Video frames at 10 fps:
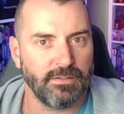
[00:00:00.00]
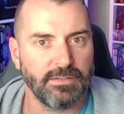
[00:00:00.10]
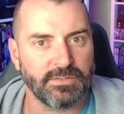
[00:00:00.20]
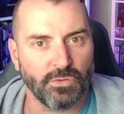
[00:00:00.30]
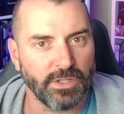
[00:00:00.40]

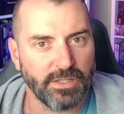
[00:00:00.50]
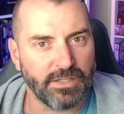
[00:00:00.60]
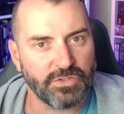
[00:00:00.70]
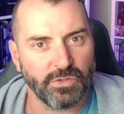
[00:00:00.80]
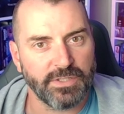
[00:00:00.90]

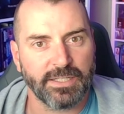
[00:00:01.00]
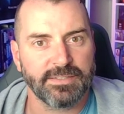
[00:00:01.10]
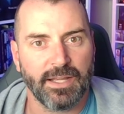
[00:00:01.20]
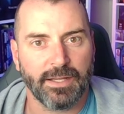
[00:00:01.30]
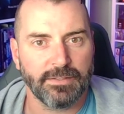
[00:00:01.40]
that should only take a
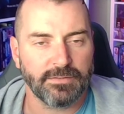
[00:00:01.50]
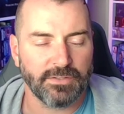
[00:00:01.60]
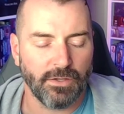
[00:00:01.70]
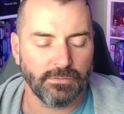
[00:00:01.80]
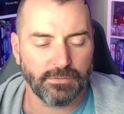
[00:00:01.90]
second.
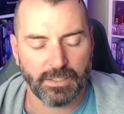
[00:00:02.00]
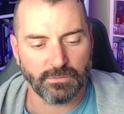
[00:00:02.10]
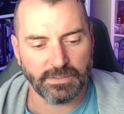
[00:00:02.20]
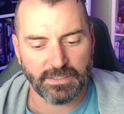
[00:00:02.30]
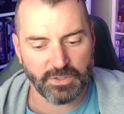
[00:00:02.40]
So I
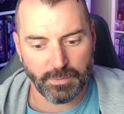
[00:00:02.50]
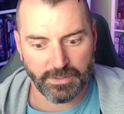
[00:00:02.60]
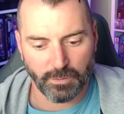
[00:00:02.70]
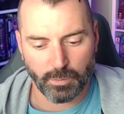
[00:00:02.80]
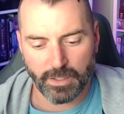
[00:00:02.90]
don't think that should be a
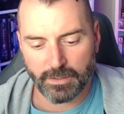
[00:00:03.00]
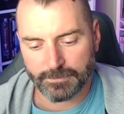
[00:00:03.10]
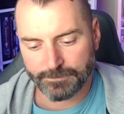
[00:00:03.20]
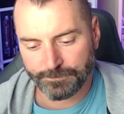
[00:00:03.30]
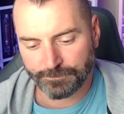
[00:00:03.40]
deal breaker.
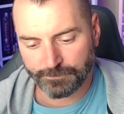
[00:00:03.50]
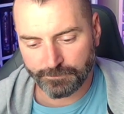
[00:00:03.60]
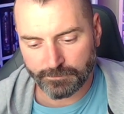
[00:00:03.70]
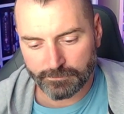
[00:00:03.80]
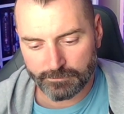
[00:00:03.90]

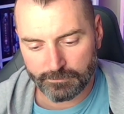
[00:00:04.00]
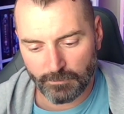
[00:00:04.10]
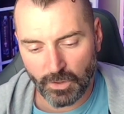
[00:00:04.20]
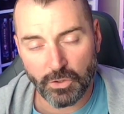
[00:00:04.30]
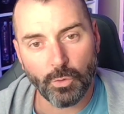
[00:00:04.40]

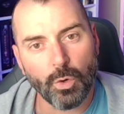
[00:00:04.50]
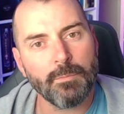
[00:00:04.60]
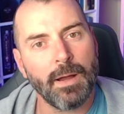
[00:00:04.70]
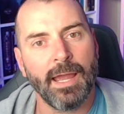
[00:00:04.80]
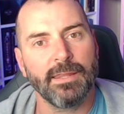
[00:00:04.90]
Your
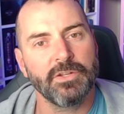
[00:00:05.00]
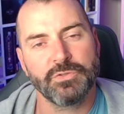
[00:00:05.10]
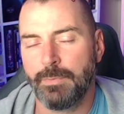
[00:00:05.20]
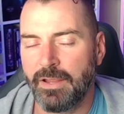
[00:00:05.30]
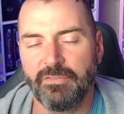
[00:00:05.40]

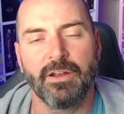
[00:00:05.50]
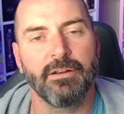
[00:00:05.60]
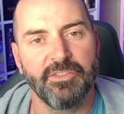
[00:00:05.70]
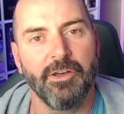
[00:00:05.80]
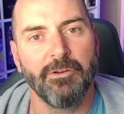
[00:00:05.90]
mileage may
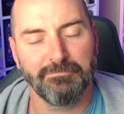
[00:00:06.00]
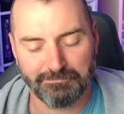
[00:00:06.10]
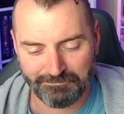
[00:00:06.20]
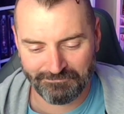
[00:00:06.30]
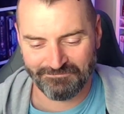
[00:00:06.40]
vary
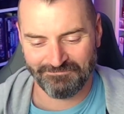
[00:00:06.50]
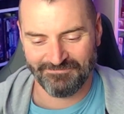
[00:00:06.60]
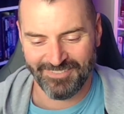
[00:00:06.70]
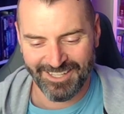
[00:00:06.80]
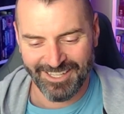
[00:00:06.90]

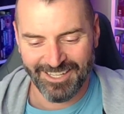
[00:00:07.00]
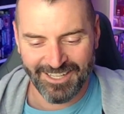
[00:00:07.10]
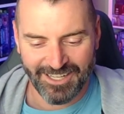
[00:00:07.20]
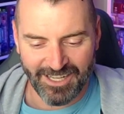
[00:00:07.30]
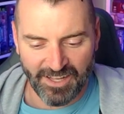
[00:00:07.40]

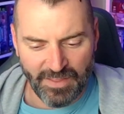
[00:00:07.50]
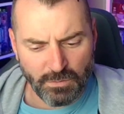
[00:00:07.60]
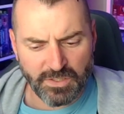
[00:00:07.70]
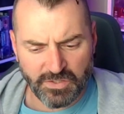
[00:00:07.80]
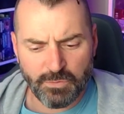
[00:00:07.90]
though. That
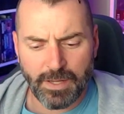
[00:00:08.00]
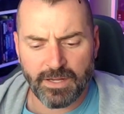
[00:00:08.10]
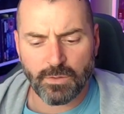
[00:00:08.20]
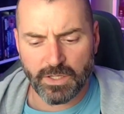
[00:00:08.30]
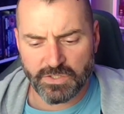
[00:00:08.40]
was the 2 main
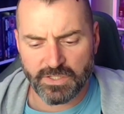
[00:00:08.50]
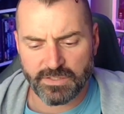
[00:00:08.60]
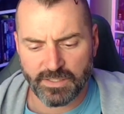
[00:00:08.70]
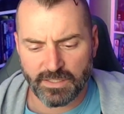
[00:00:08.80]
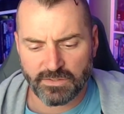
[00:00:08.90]

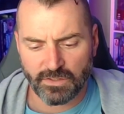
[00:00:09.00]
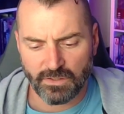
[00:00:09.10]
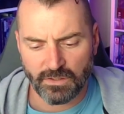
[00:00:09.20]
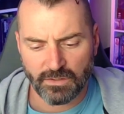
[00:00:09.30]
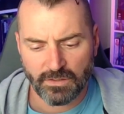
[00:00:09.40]
questions that I
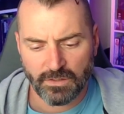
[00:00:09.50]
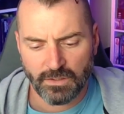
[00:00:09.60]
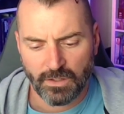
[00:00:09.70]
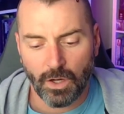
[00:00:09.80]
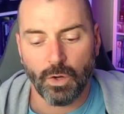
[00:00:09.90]
saw.
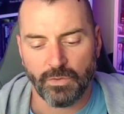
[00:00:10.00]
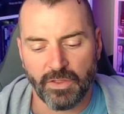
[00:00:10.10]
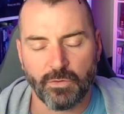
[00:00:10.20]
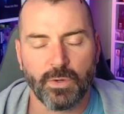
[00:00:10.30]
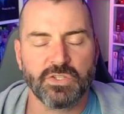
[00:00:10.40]
Oh, the
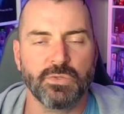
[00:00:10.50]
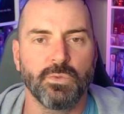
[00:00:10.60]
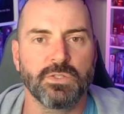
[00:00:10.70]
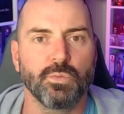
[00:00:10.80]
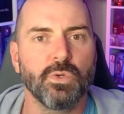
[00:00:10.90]
other question
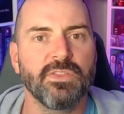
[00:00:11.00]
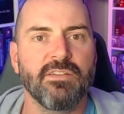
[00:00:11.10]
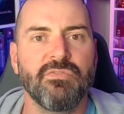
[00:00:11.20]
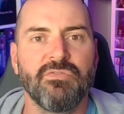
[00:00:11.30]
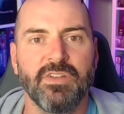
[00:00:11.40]
was, would
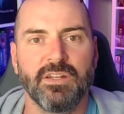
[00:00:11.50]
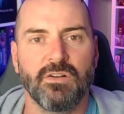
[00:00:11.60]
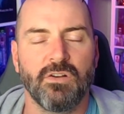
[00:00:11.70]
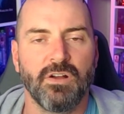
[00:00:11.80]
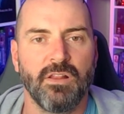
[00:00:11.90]
they fit
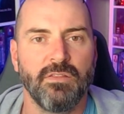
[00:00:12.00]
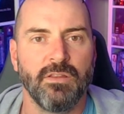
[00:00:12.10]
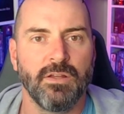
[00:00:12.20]
on